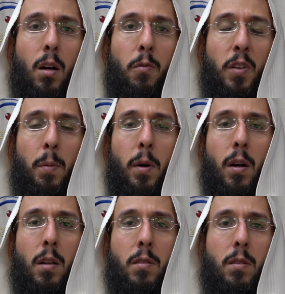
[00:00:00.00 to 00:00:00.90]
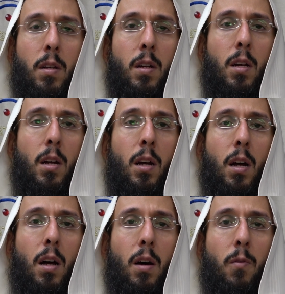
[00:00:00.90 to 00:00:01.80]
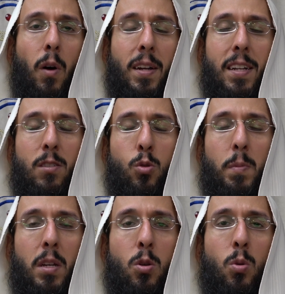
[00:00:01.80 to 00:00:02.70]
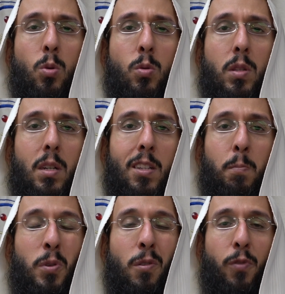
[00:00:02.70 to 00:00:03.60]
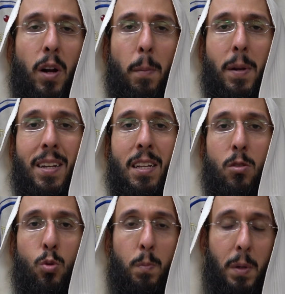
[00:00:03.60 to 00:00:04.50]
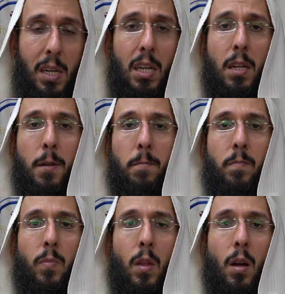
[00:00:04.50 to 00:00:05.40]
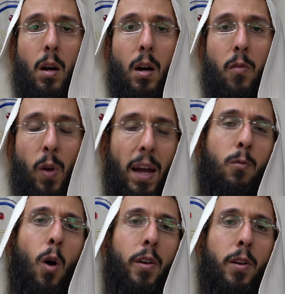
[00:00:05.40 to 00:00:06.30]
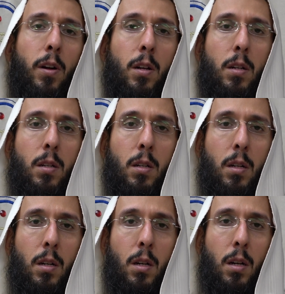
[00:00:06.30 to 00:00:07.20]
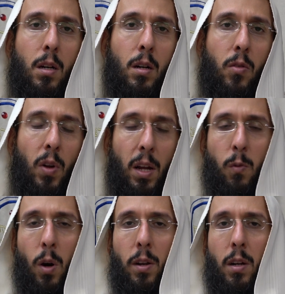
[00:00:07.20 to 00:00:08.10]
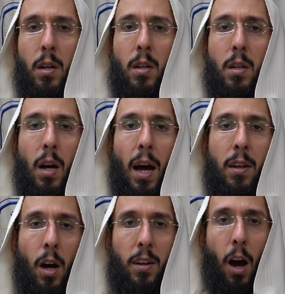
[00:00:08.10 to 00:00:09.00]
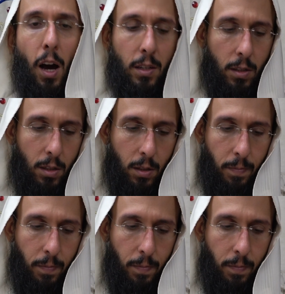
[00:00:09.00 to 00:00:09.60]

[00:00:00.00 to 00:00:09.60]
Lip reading: females, what needs to be used is preferably needs to be rainwater and not ice.